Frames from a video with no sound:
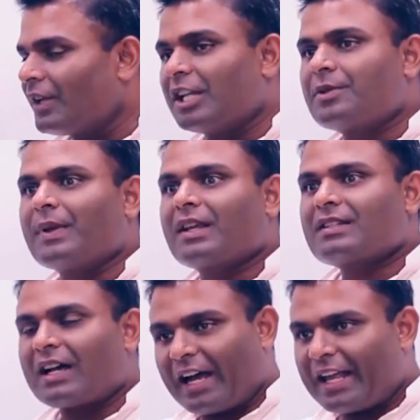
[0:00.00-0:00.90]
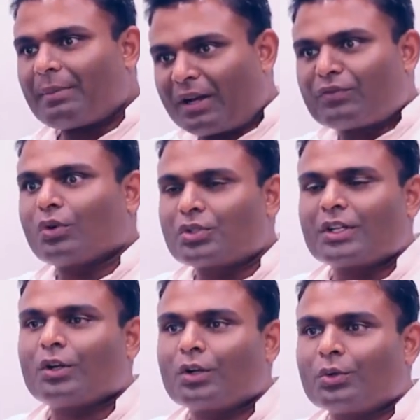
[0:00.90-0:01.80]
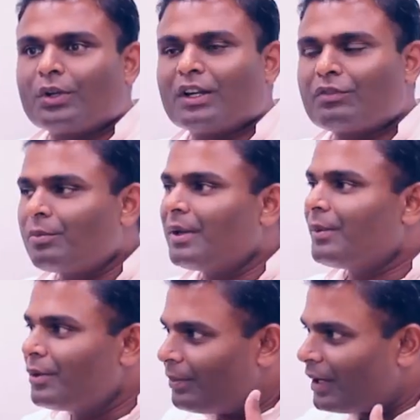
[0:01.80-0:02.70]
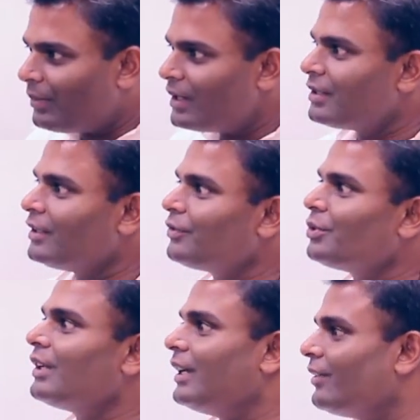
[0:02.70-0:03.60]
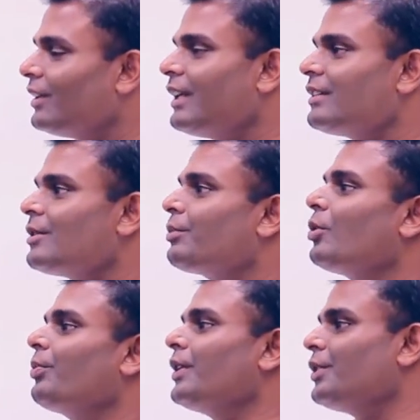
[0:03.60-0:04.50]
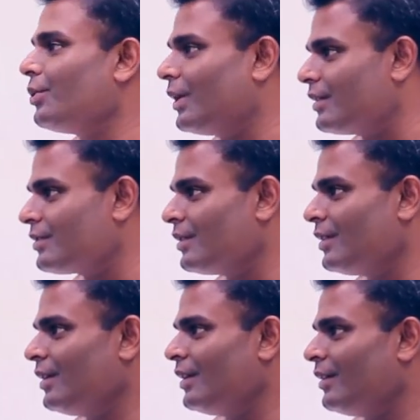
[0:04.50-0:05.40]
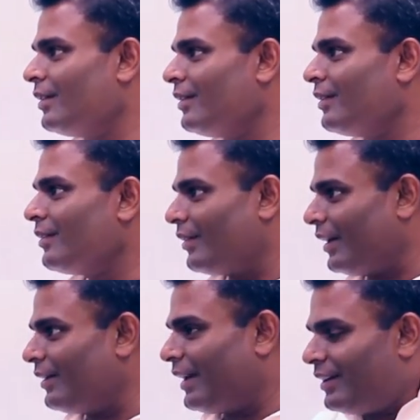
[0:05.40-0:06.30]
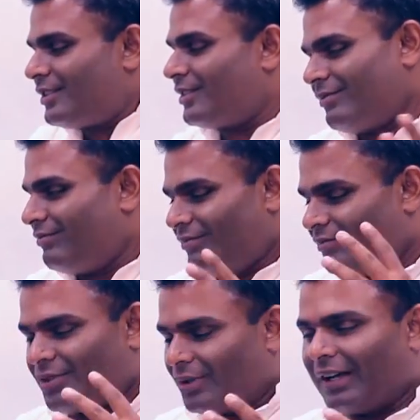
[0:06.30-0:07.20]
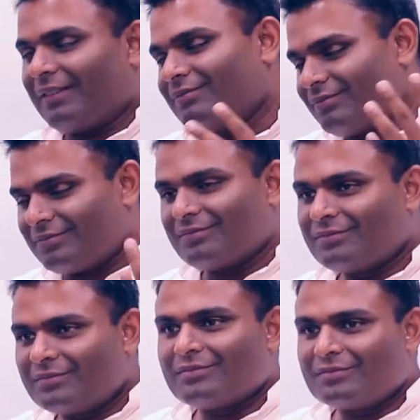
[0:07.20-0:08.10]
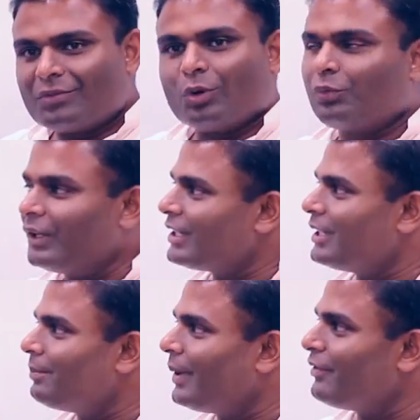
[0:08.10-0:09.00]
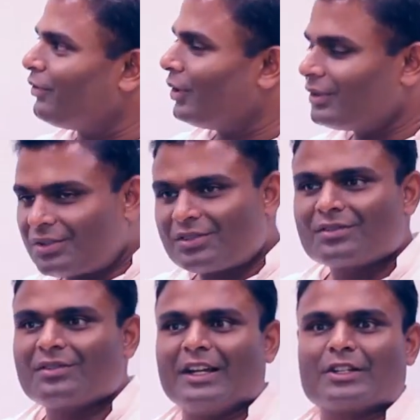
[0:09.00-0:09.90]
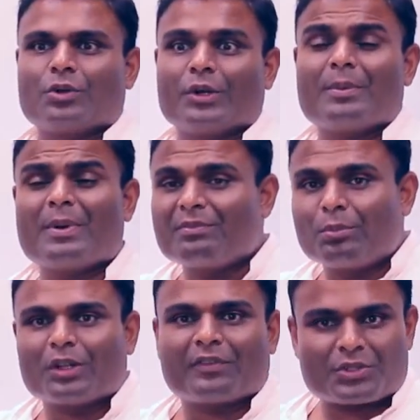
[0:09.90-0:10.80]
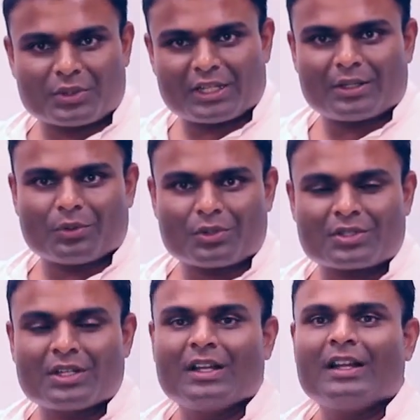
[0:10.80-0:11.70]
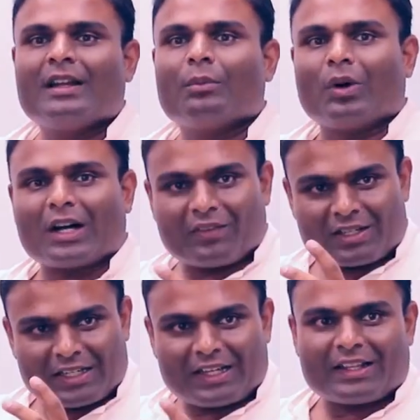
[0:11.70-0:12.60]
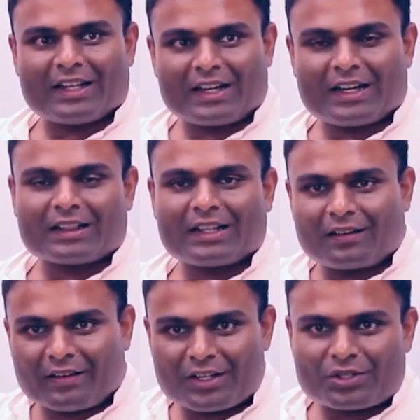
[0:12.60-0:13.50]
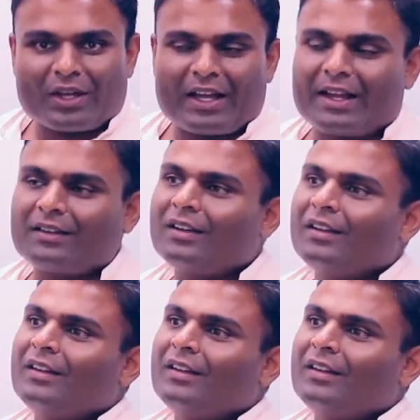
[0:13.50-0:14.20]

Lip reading: It's because I am unfortunately not good enough to be able to bring myself to the level that's appropriate to you guys. Right? And it's, so I hopefully accept my faults. Let's go into, but both of us to get the most. Raise your hand.